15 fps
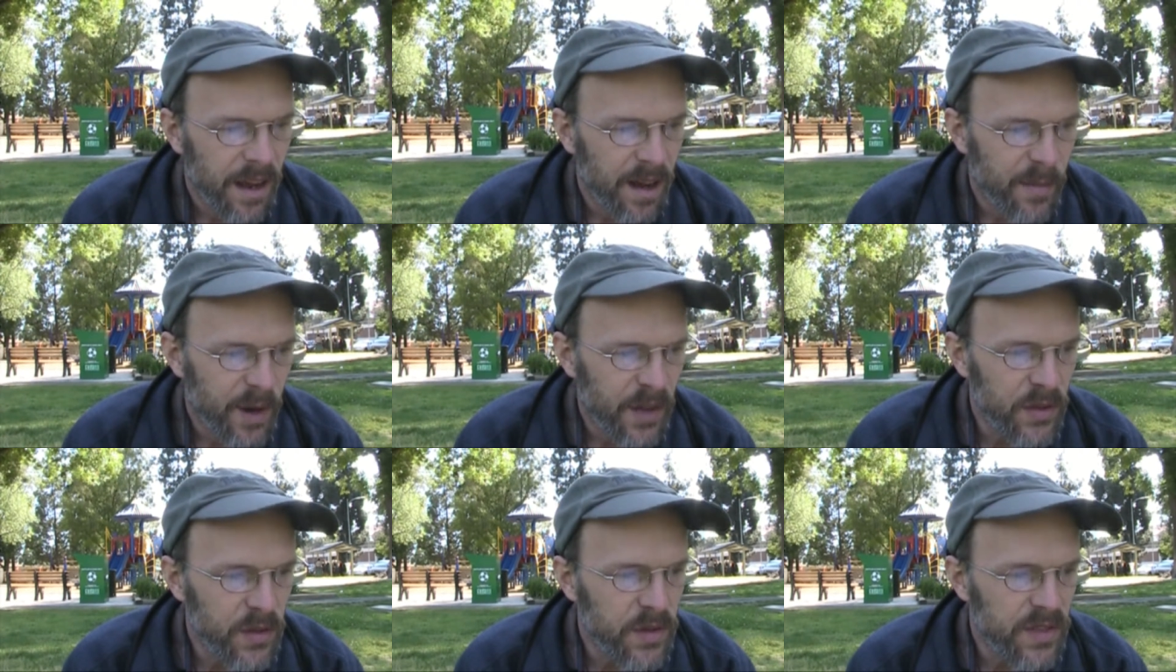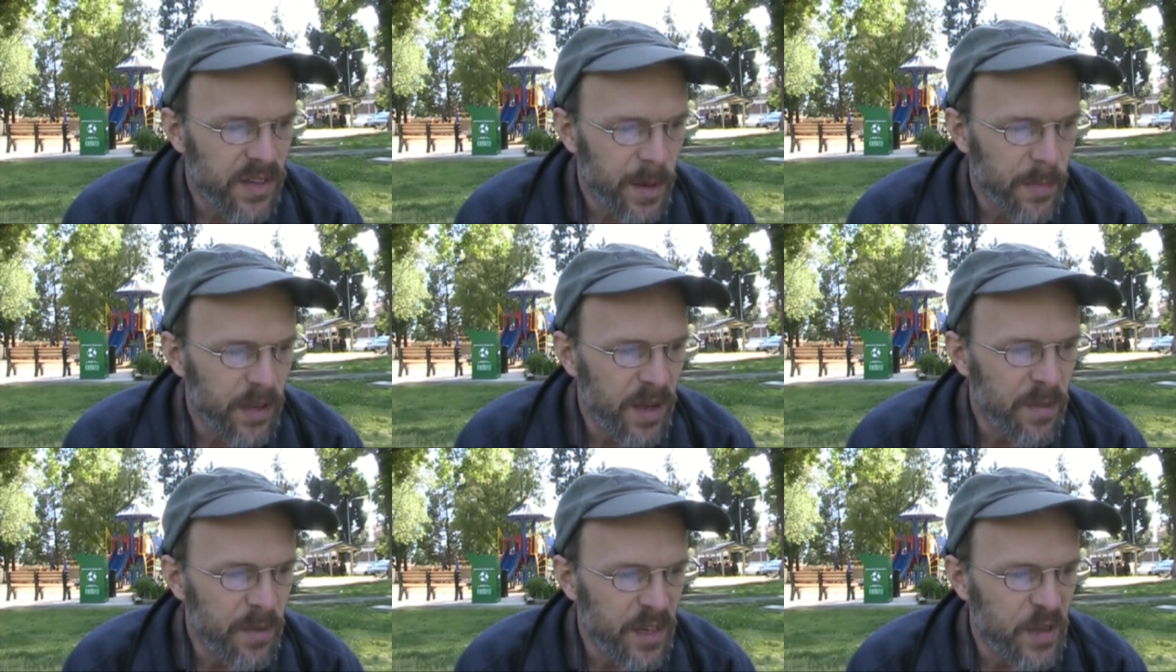A mother
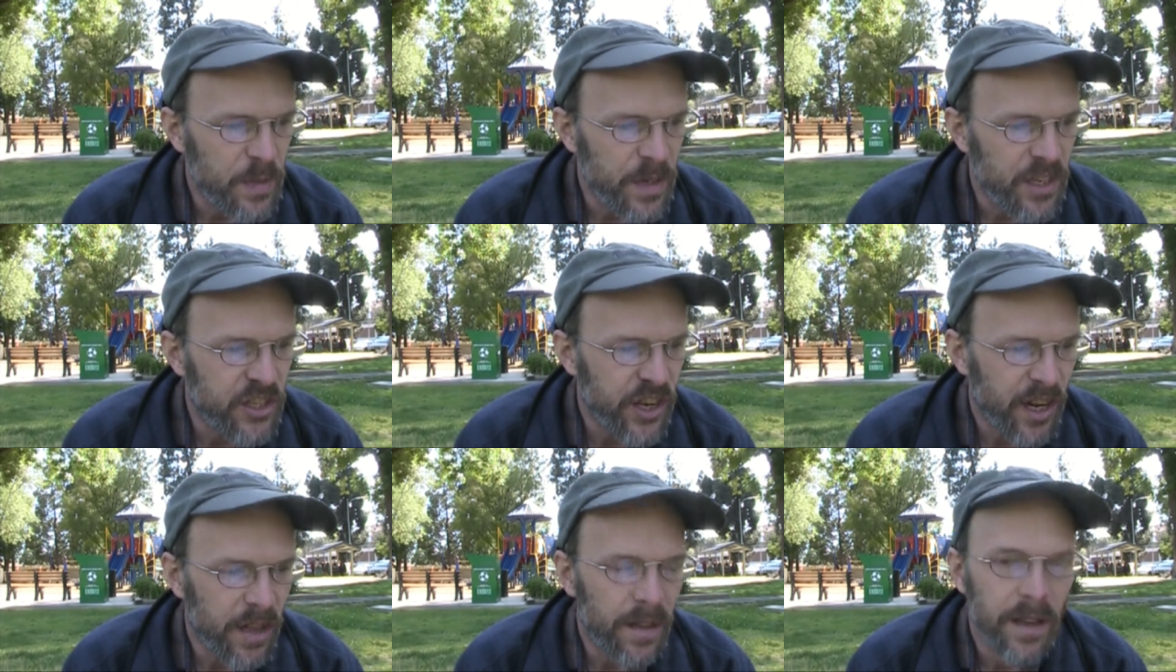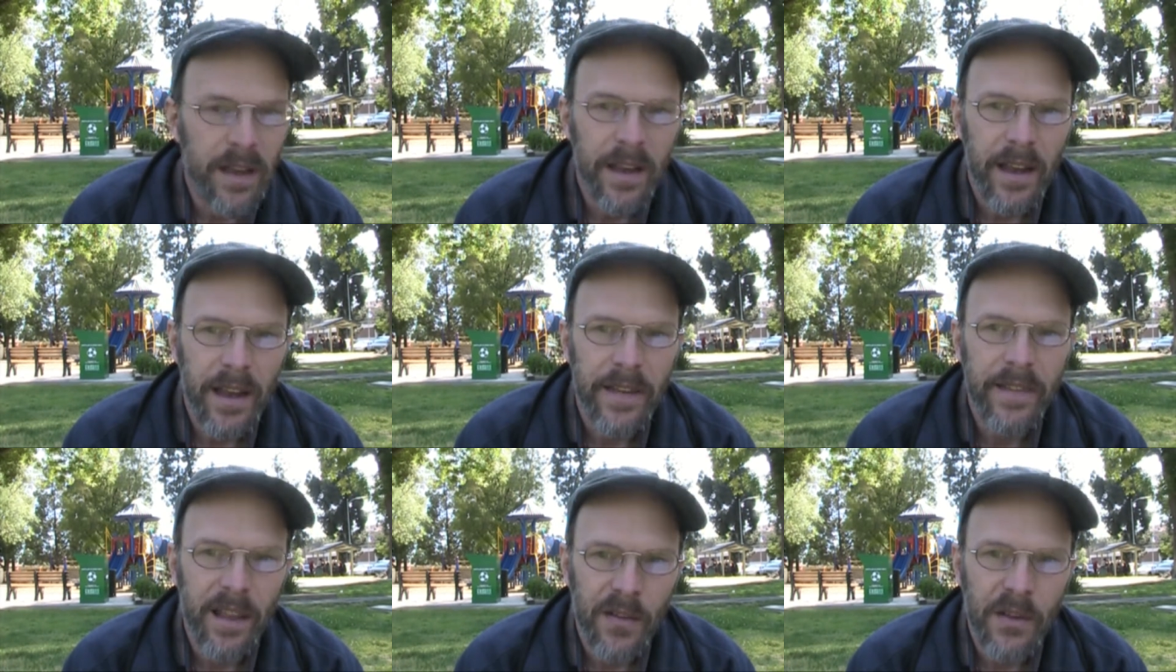simply must be gentle
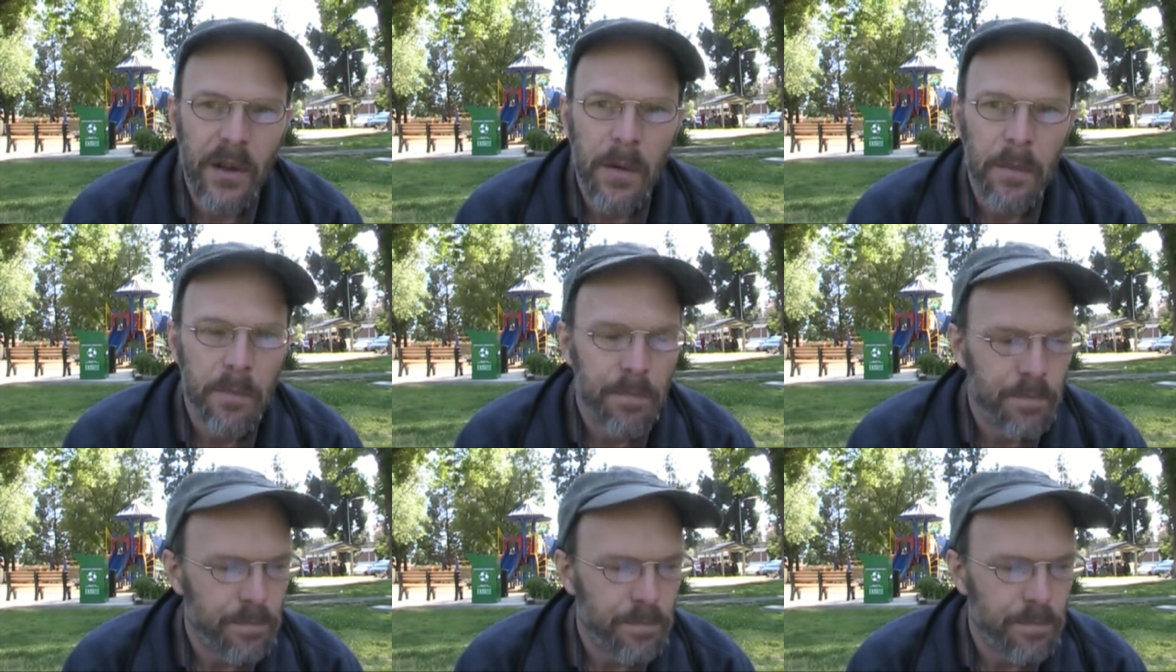and loving.